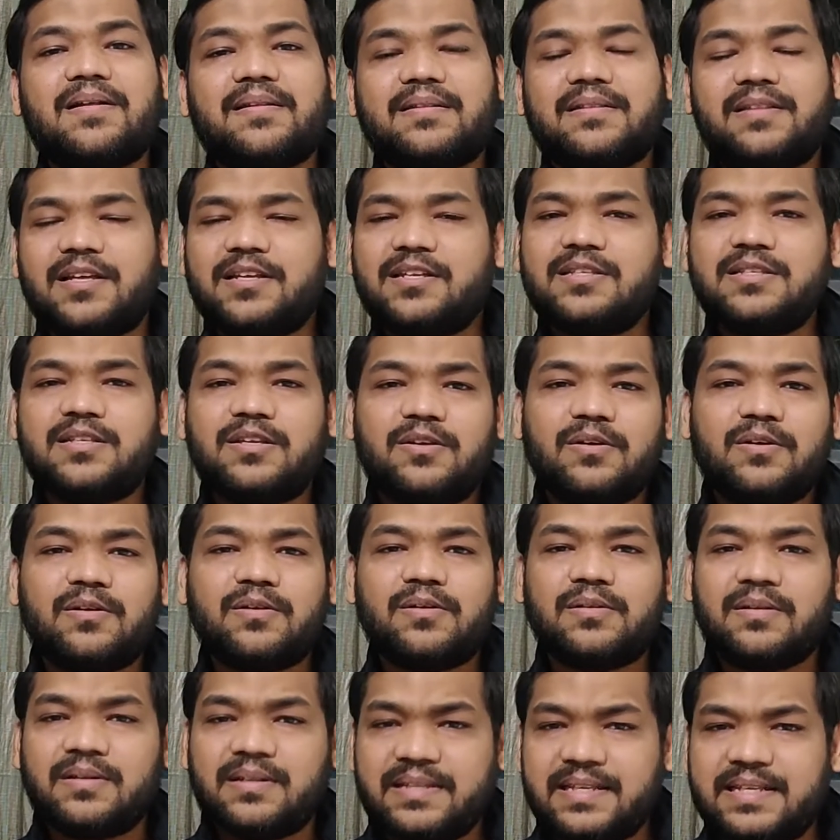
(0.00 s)

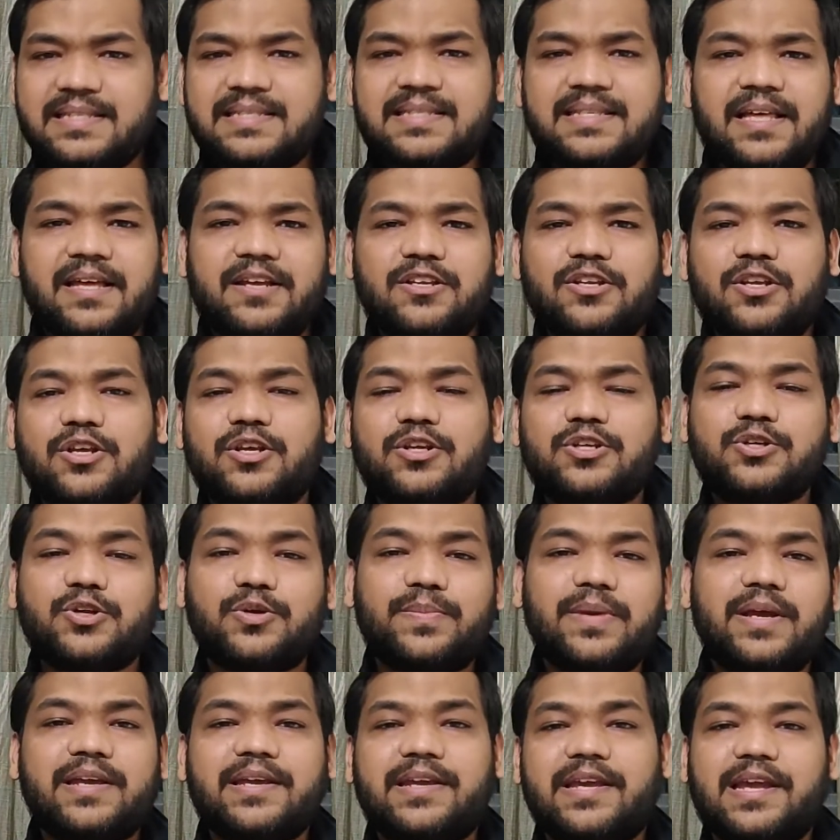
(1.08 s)
these things should
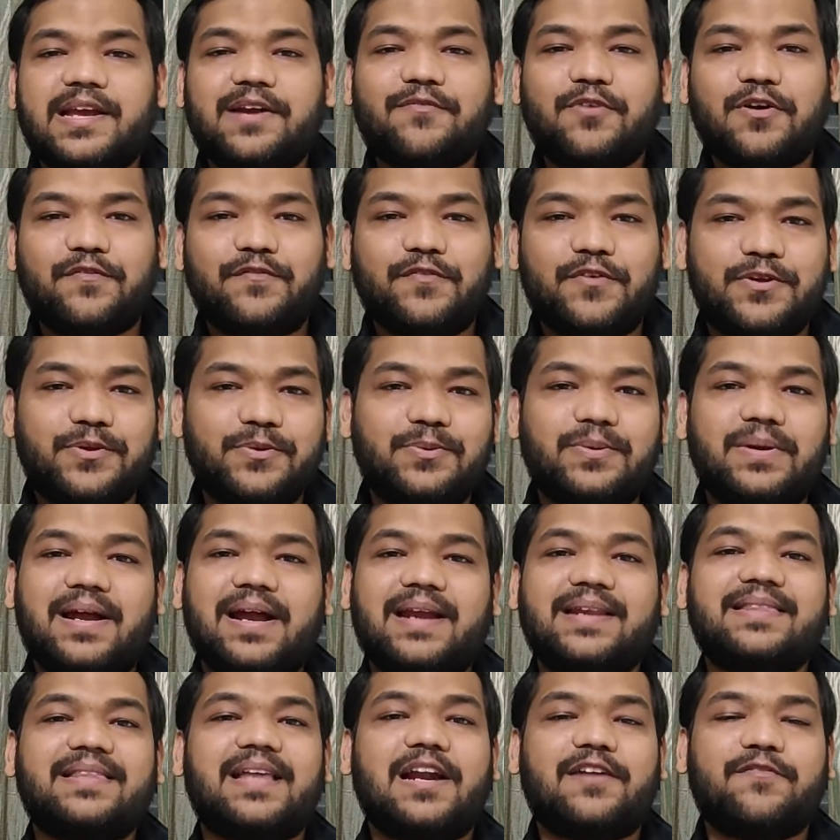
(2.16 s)
be a cakewalk for you,
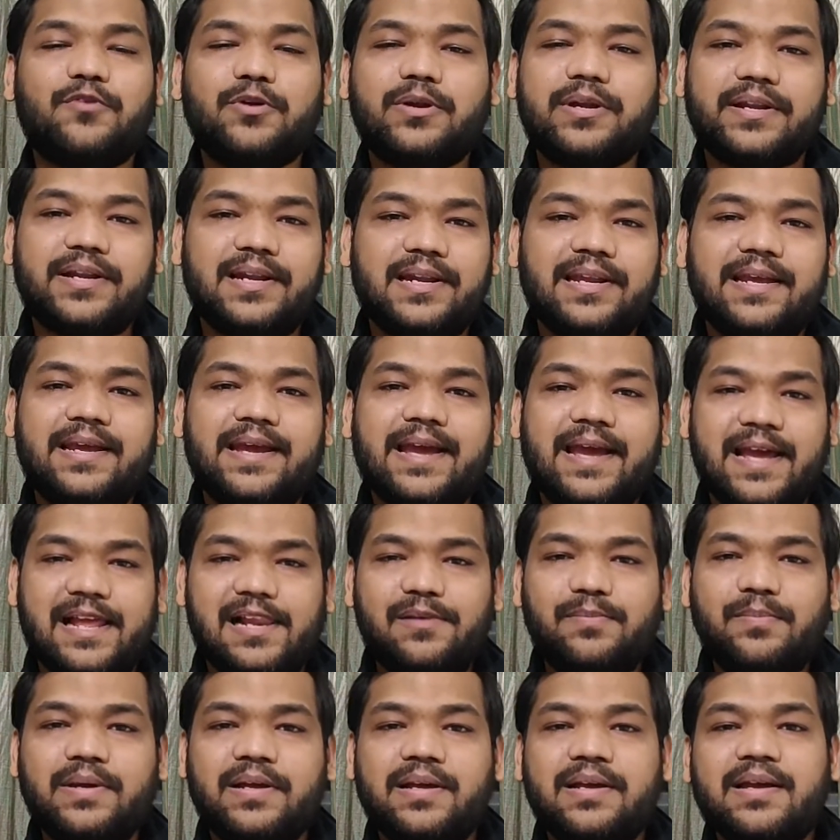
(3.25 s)
and that would really
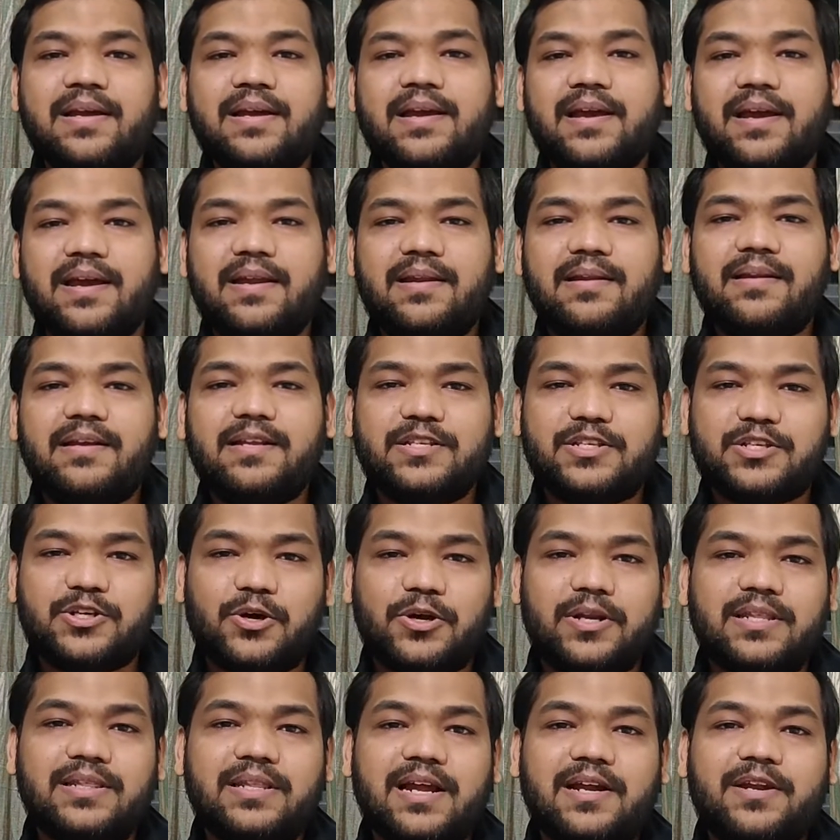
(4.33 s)
help in
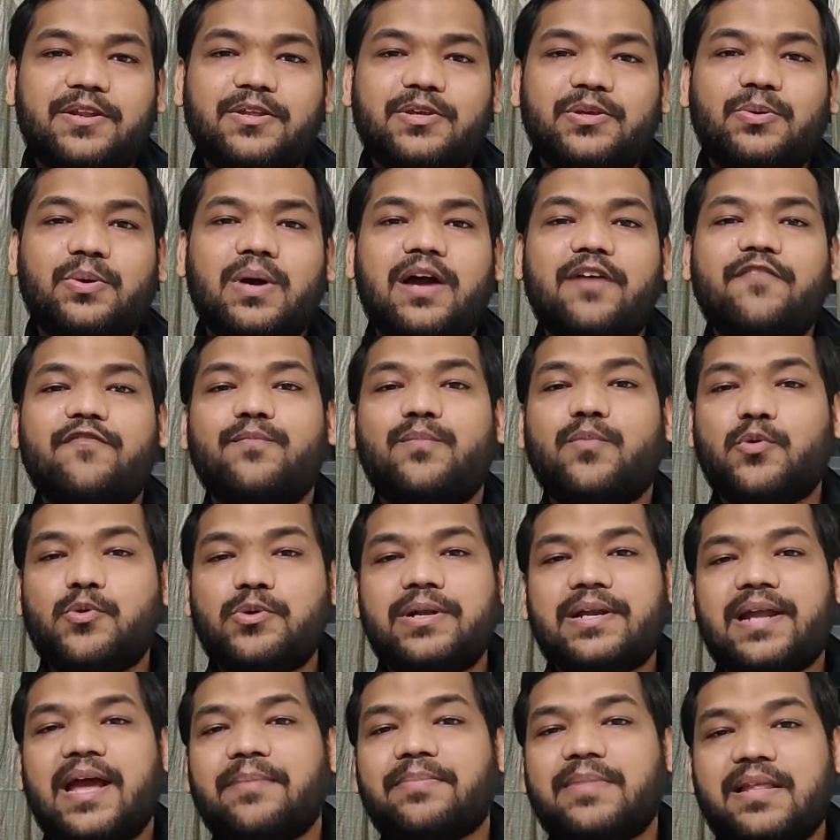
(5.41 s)
ensuring that you have more
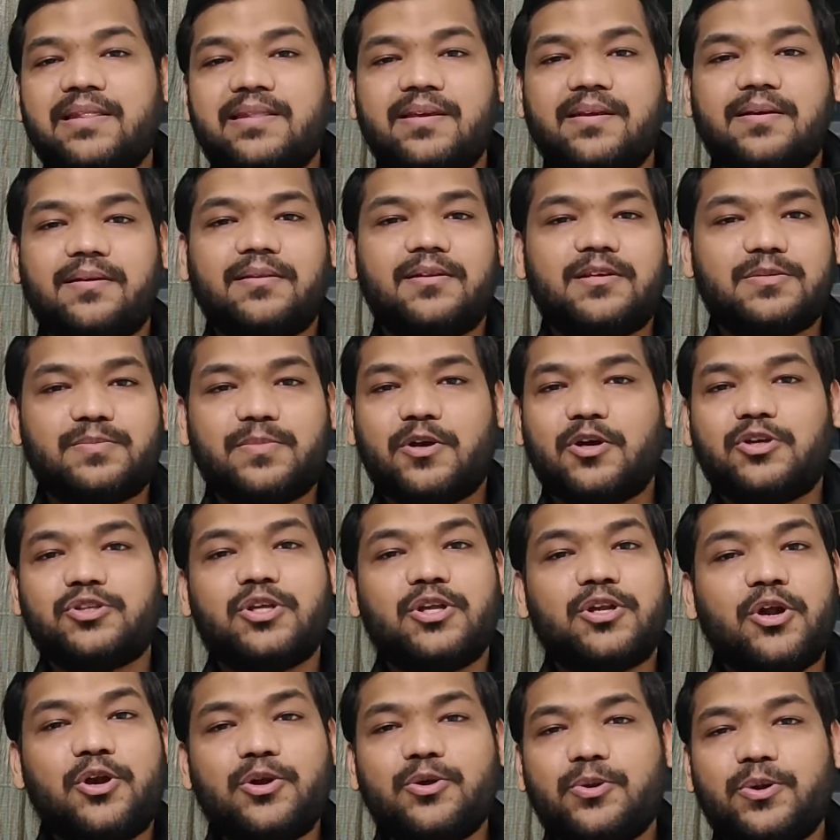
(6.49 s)
time than the others, because you're
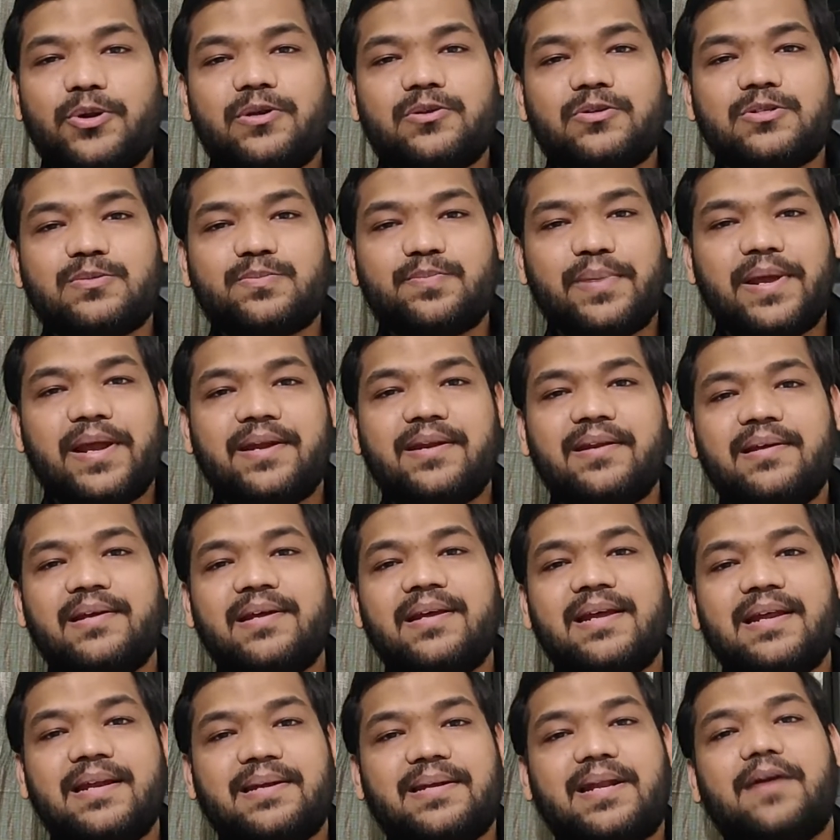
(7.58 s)
not going to spend
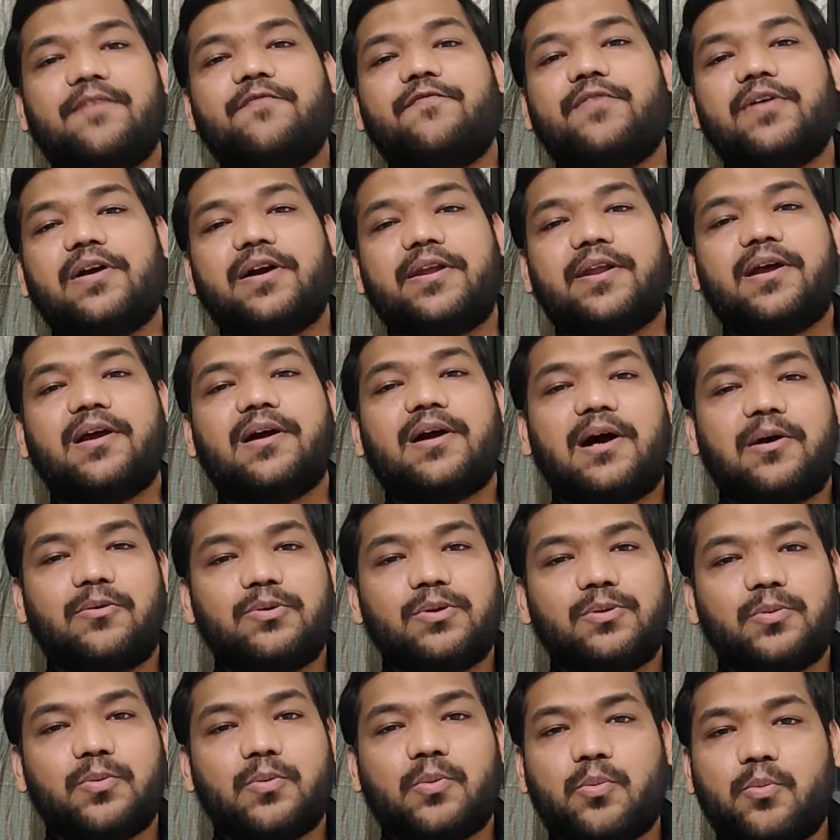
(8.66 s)
time figuring out
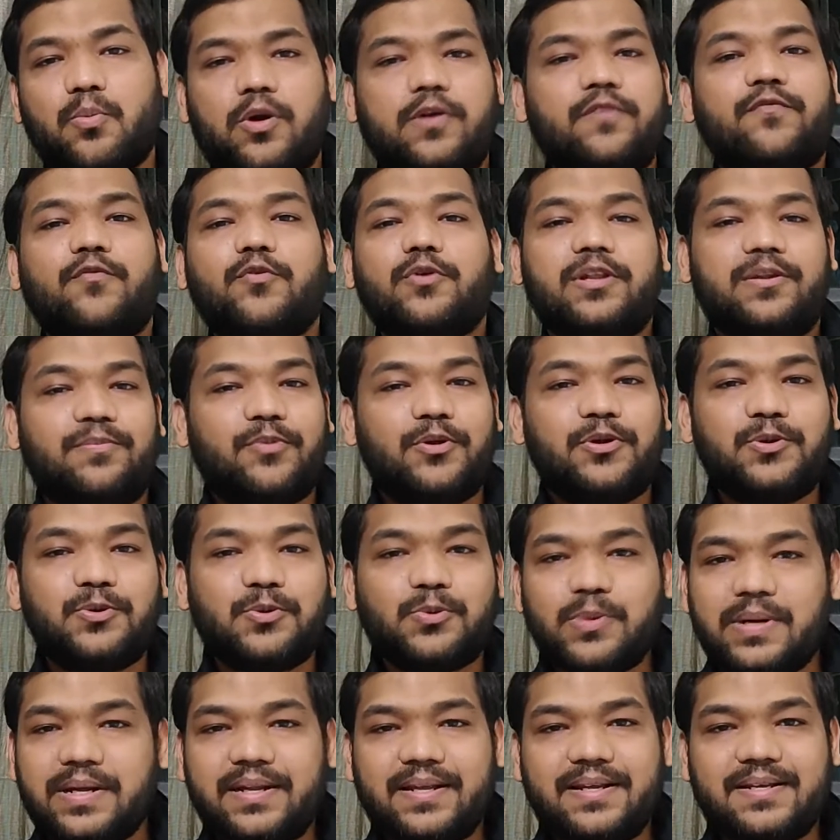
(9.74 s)
what
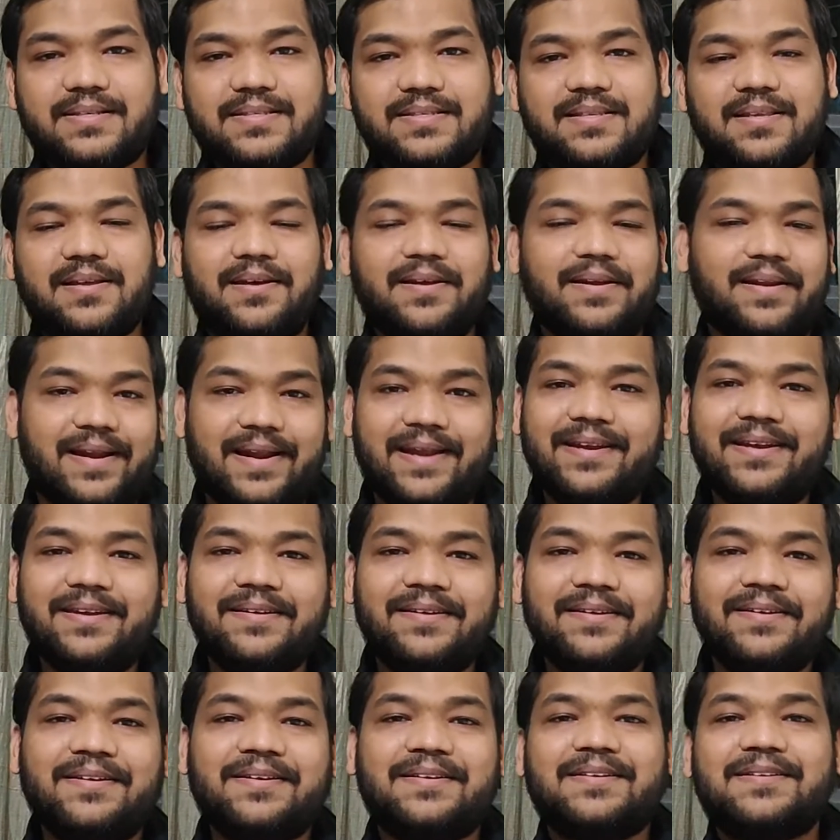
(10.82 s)
14.28 is, right?
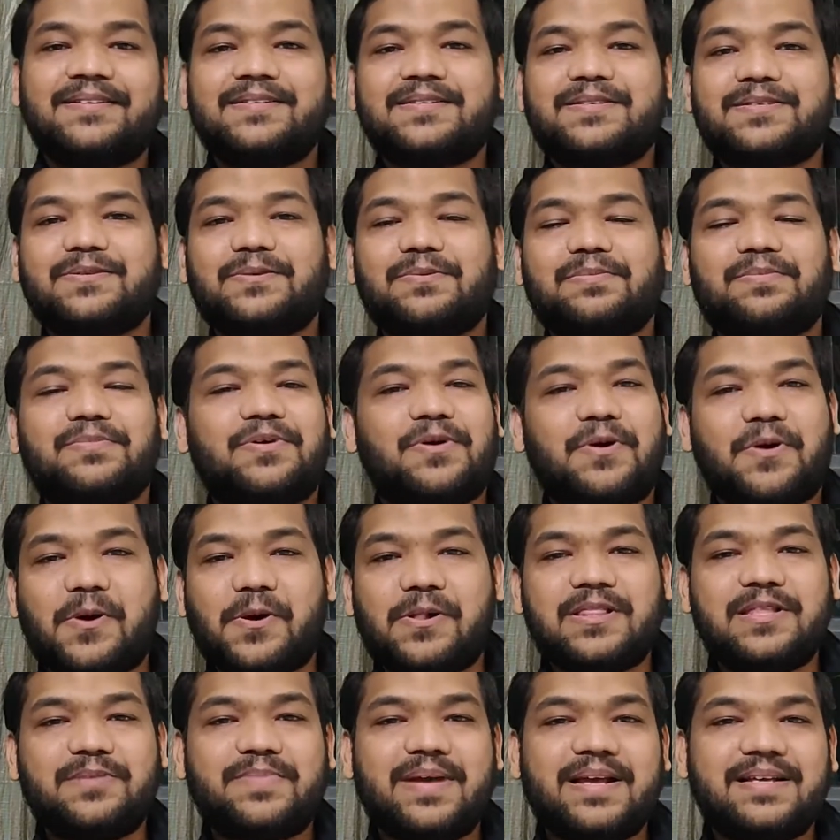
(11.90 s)
So all
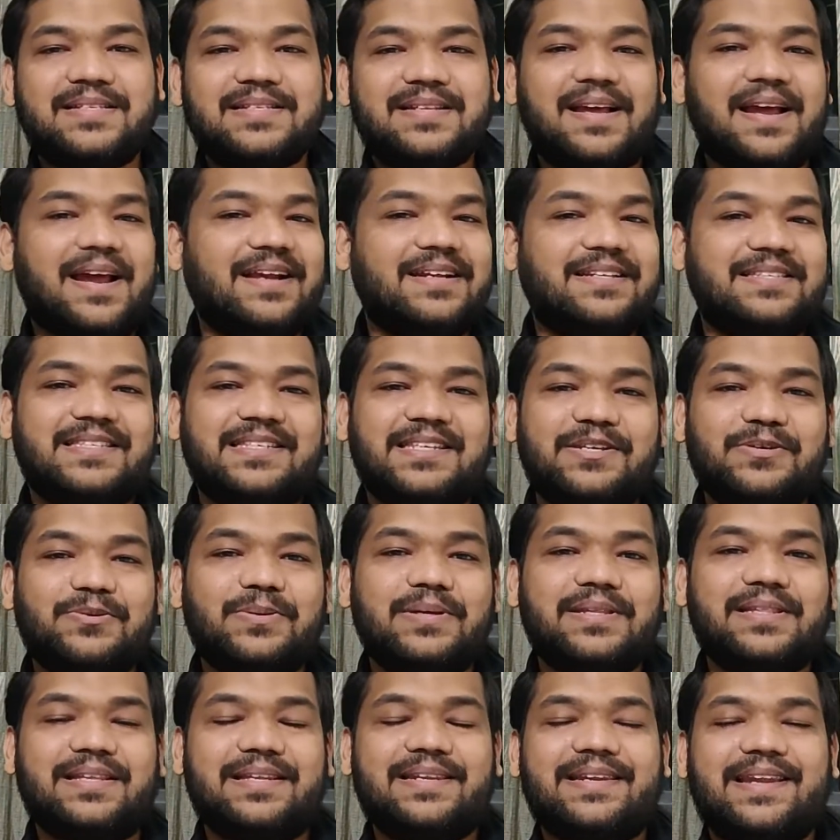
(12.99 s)
the best and see you
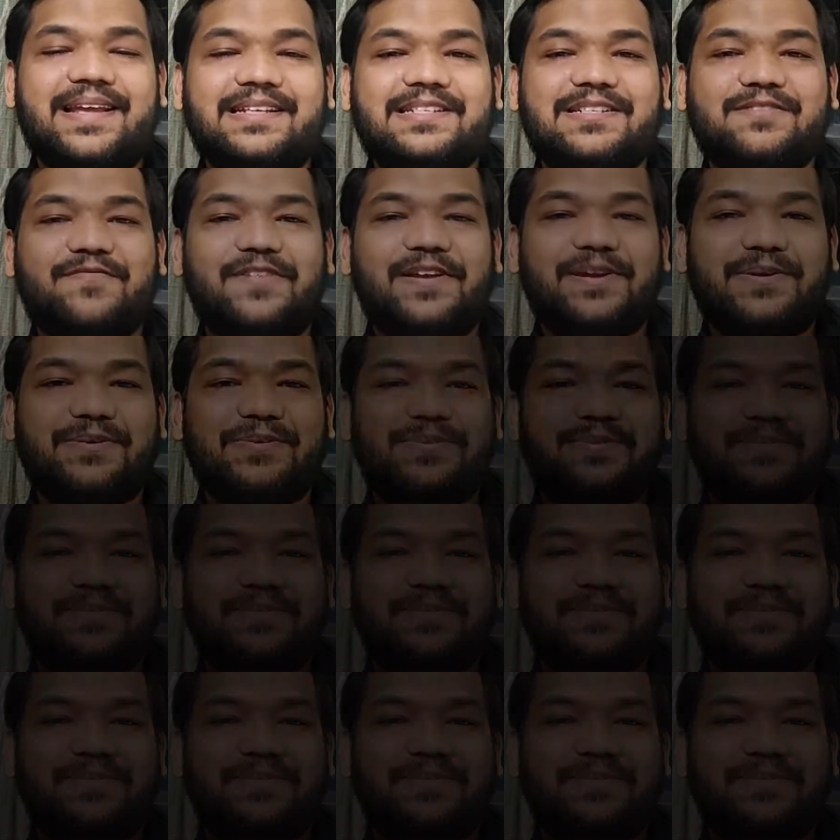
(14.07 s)
in the next video.